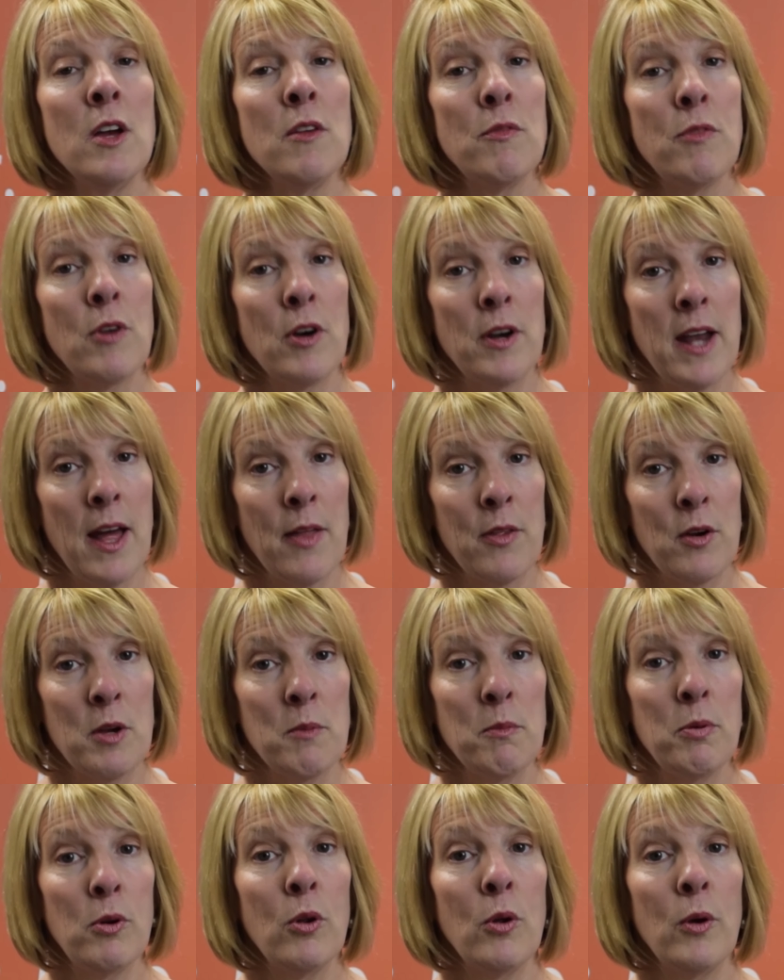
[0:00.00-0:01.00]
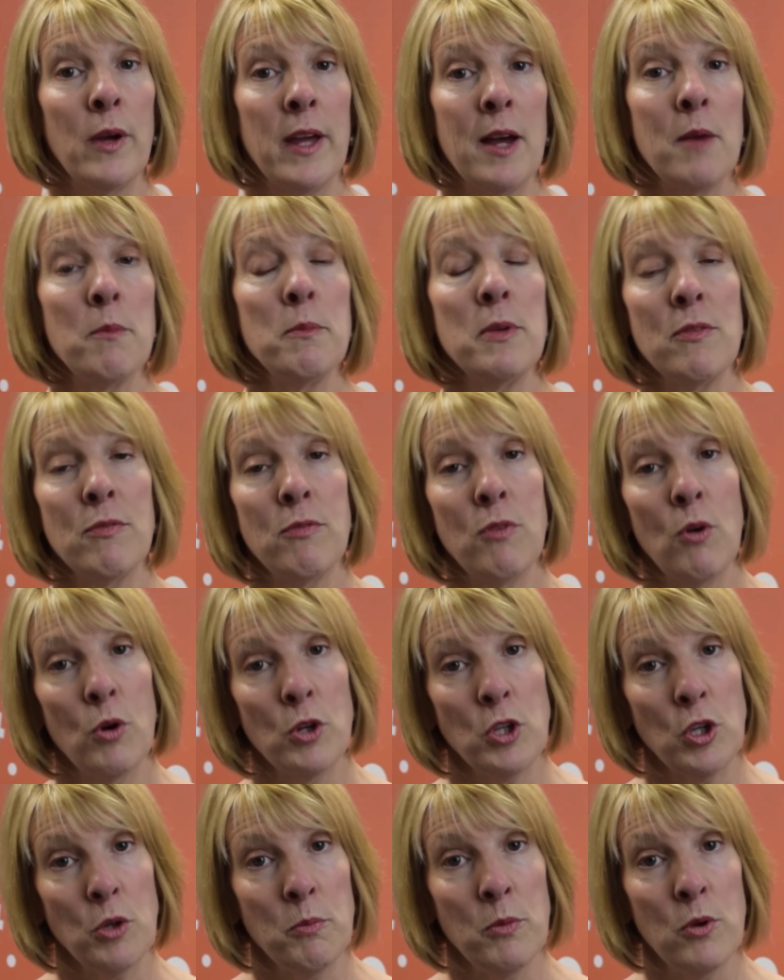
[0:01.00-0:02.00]
for another employer before
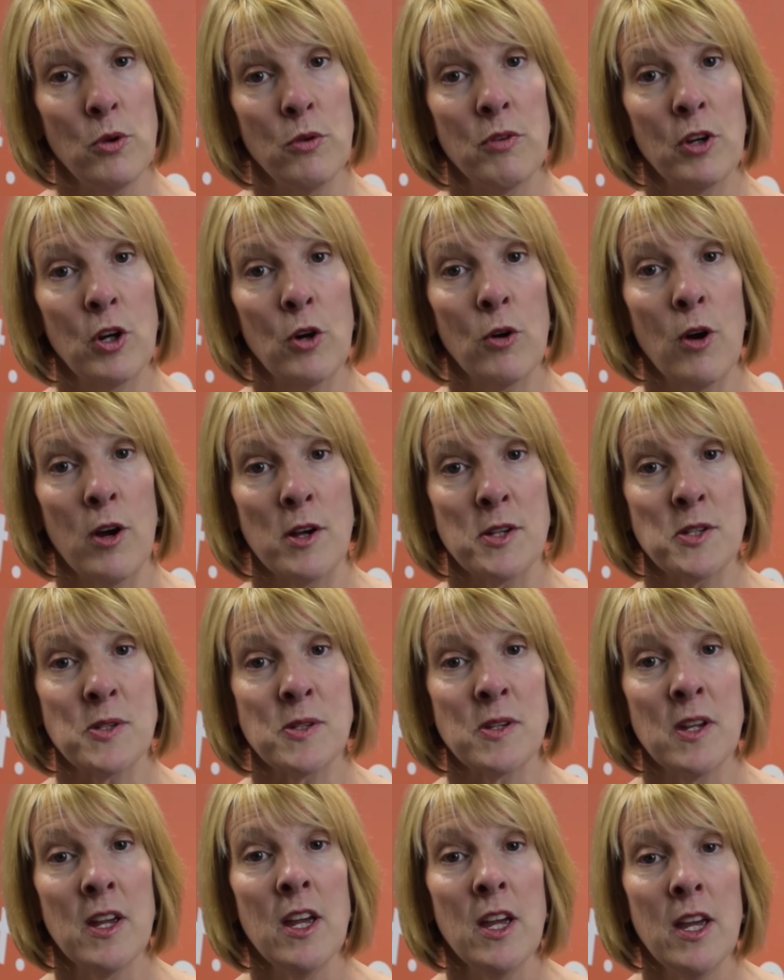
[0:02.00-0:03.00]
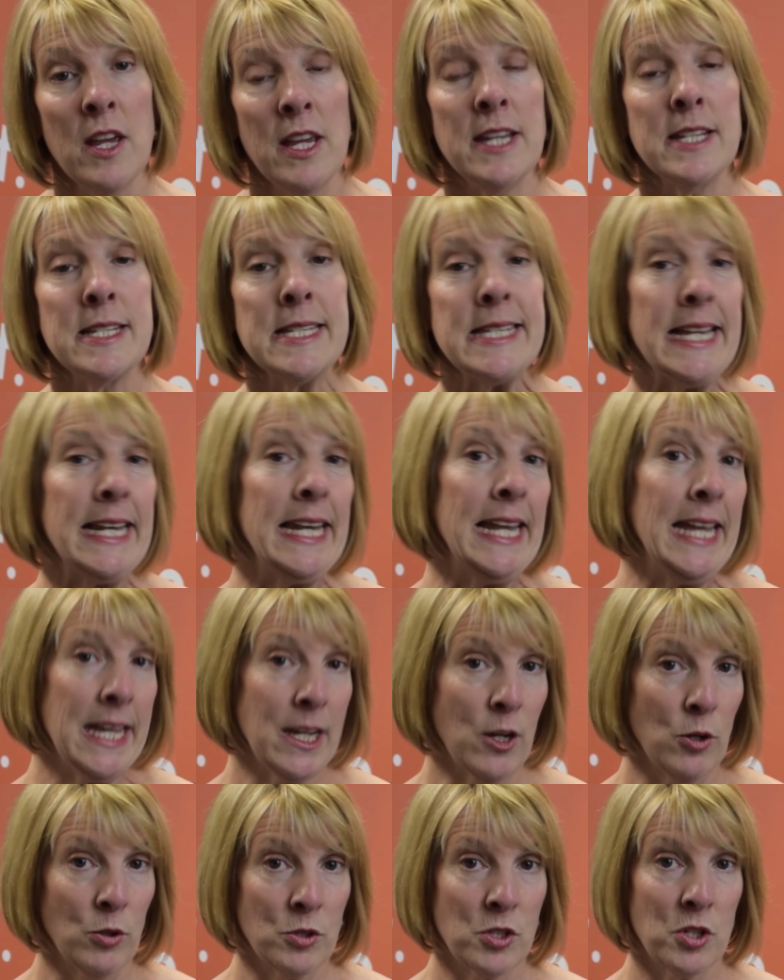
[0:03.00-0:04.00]
you move across. It's
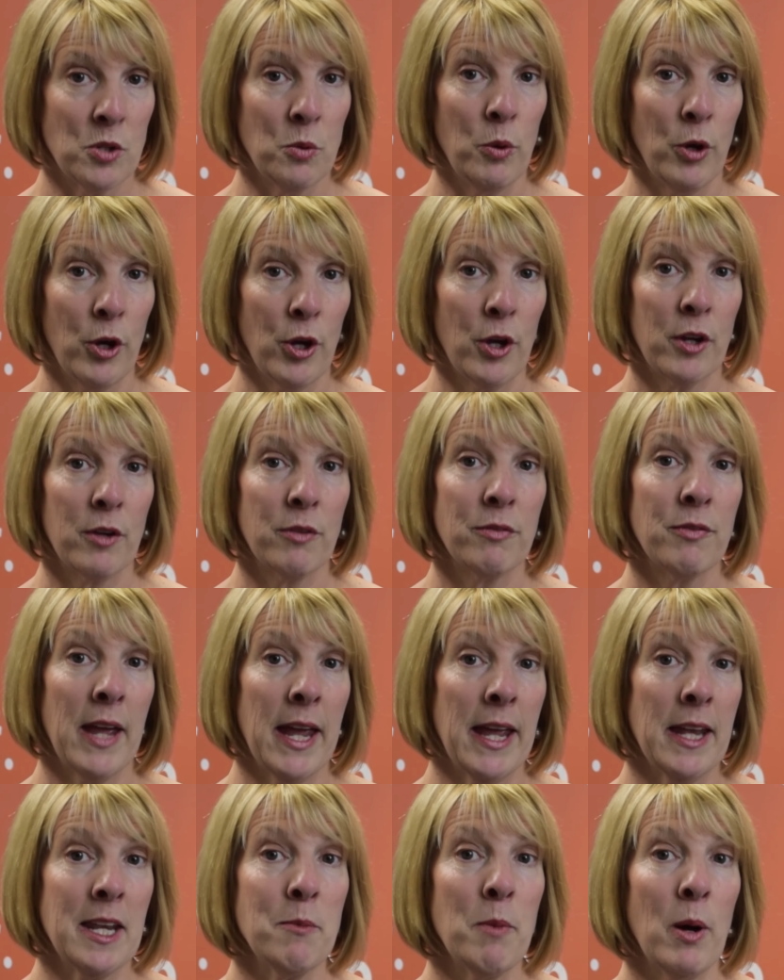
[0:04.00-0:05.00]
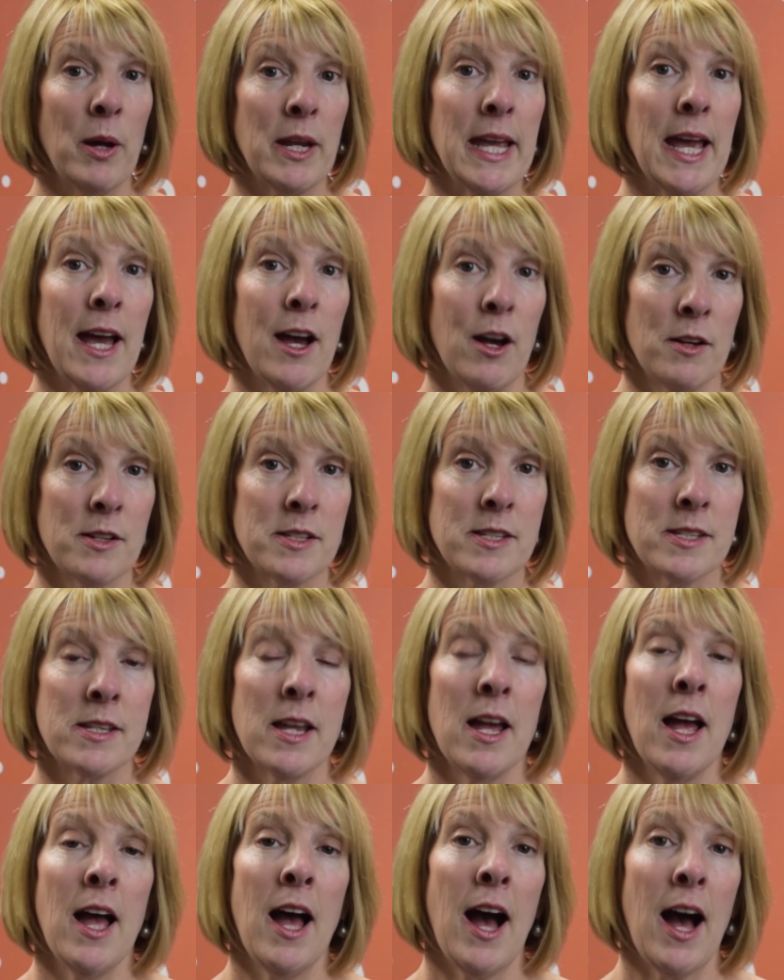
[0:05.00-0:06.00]
illegal to work for anybody else
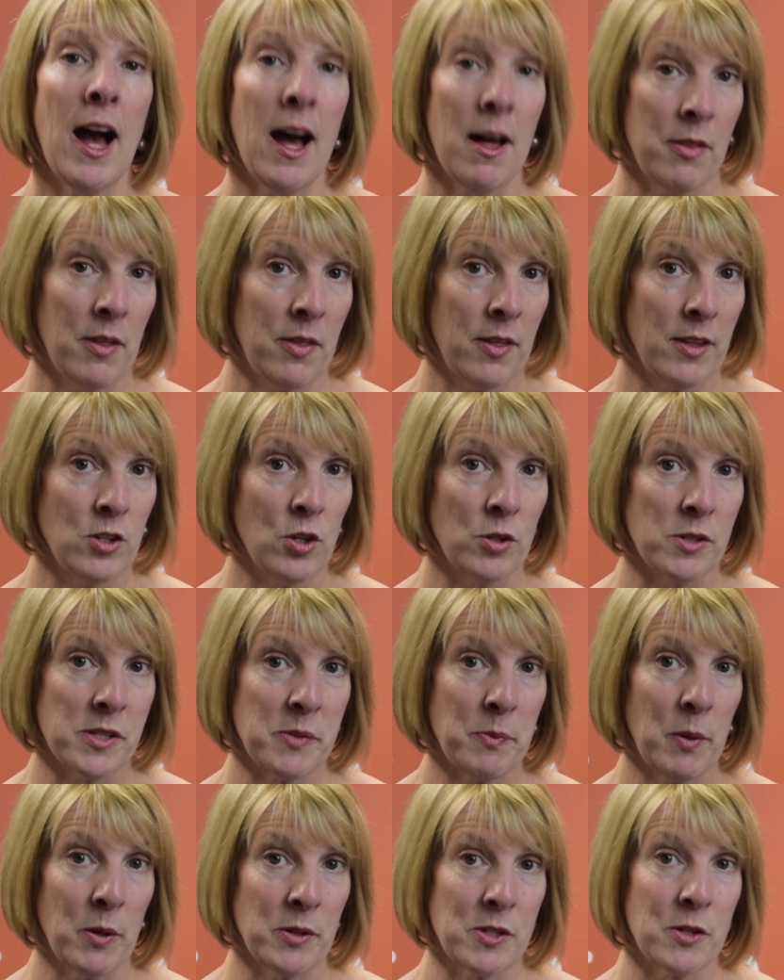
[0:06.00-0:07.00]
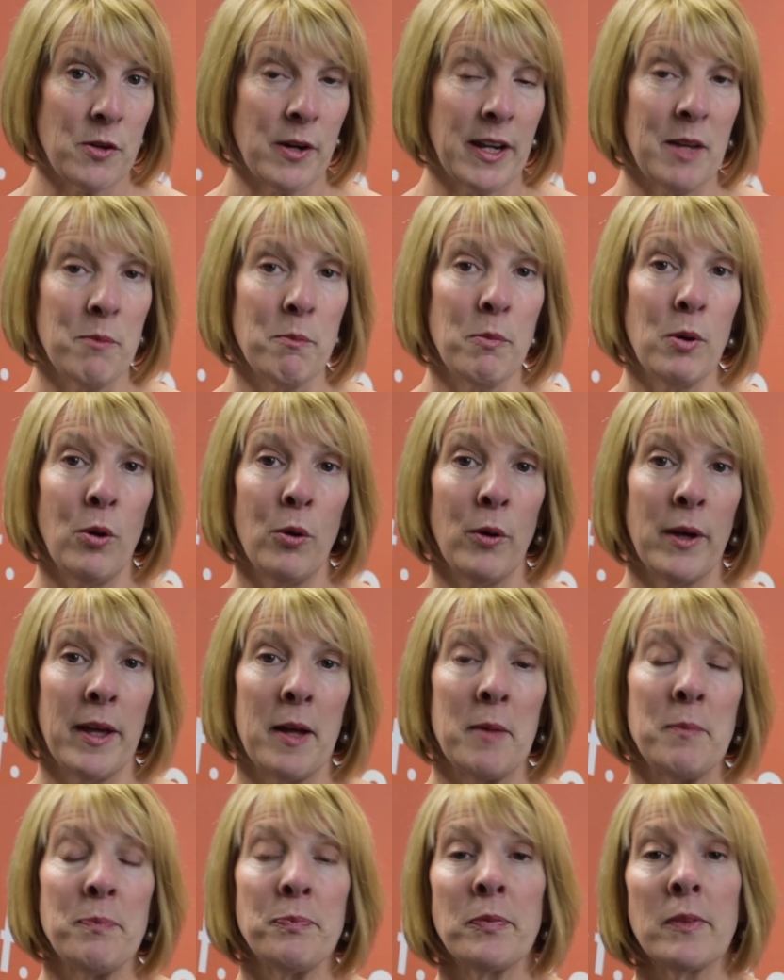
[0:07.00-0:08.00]
other than your sponsoring employer.